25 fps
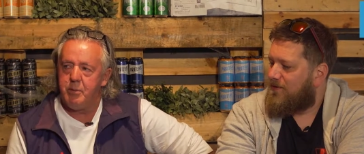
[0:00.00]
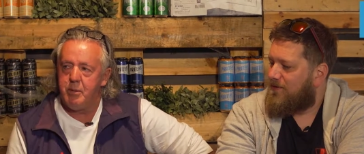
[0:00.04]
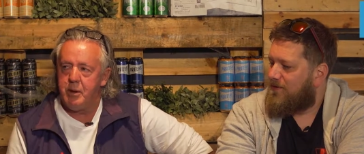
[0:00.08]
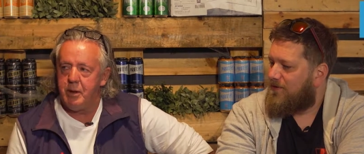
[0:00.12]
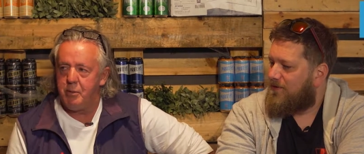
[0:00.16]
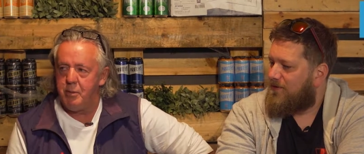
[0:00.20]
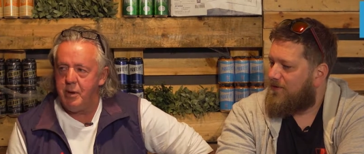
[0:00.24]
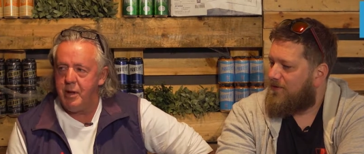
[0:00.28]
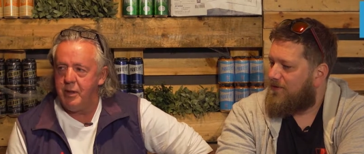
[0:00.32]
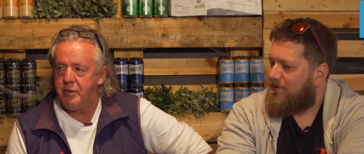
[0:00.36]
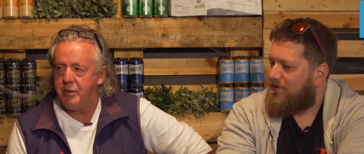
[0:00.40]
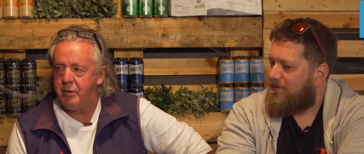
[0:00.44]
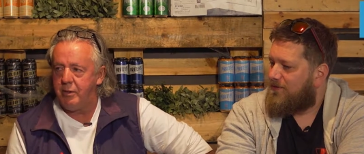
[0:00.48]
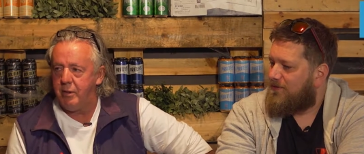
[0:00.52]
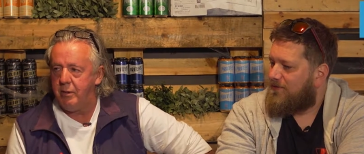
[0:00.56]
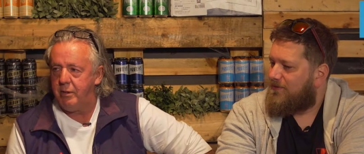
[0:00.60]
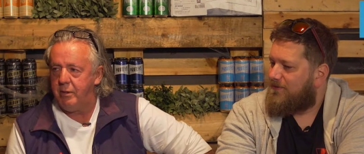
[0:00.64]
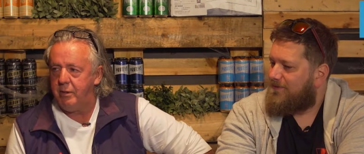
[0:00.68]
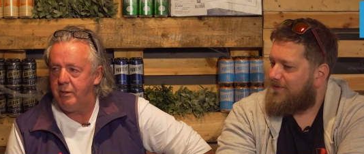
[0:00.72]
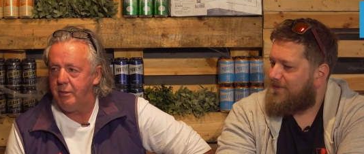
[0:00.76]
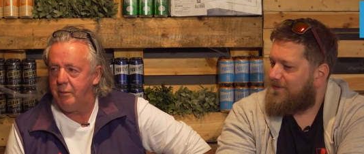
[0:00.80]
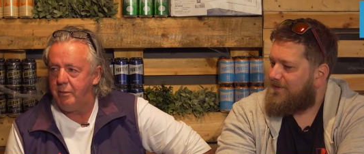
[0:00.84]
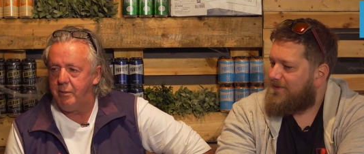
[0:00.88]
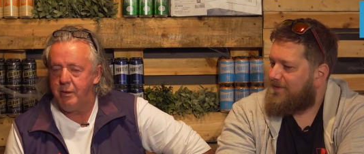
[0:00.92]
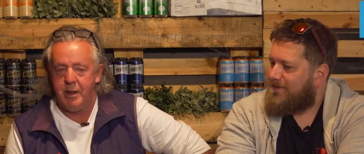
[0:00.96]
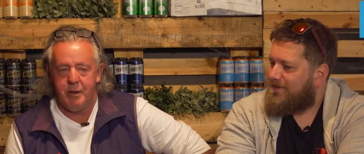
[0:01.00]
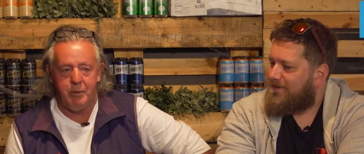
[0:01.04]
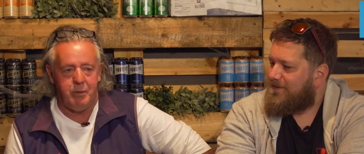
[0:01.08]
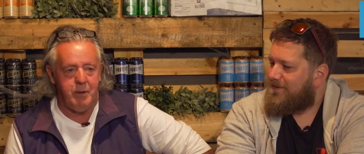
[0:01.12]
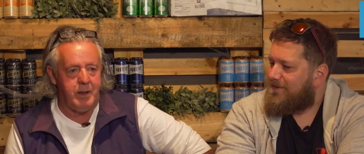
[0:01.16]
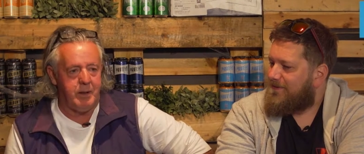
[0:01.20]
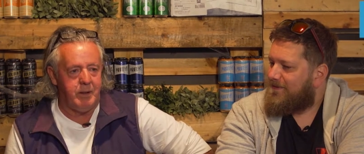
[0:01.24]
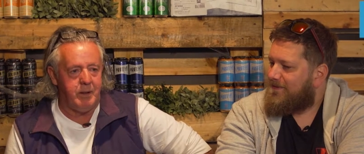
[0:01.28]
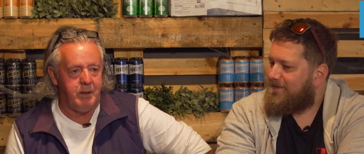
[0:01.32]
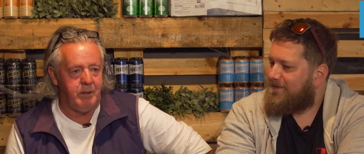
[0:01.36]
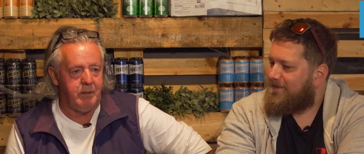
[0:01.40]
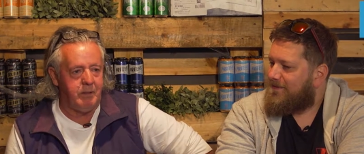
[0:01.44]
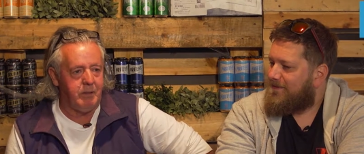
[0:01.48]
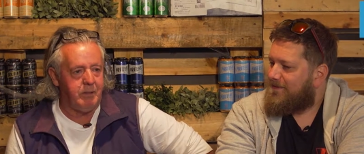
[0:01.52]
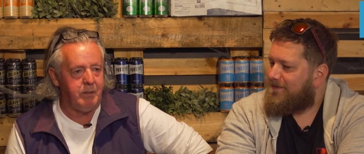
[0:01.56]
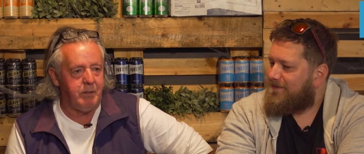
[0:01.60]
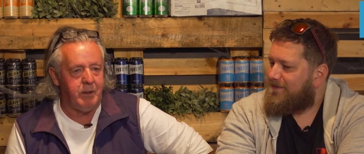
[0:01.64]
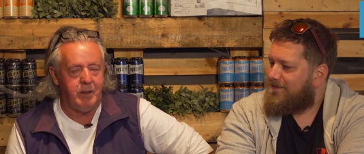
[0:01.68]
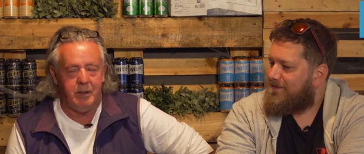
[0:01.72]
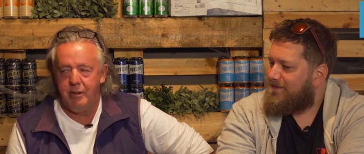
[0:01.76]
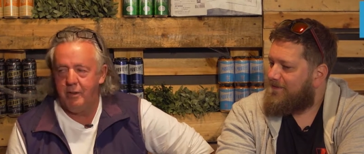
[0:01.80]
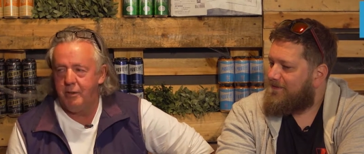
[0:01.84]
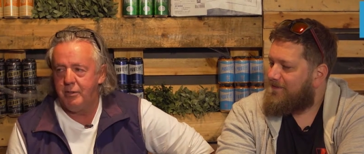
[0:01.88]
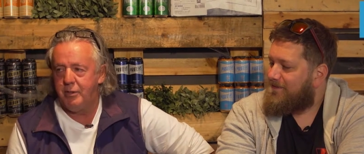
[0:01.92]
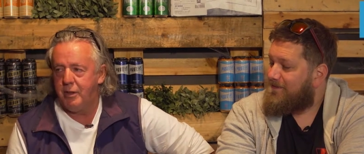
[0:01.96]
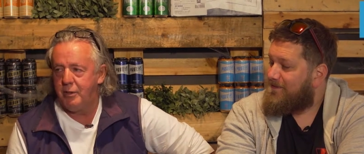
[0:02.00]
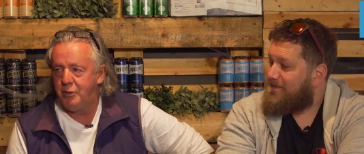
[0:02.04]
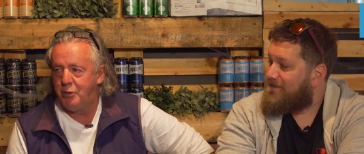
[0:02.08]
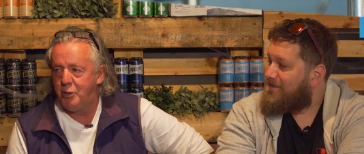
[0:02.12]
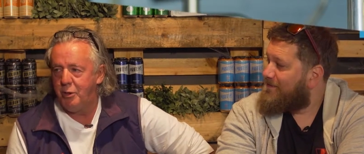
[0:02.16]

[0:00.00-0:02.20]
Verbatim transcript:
Speaker 1: ring Red. So I rang Red and he said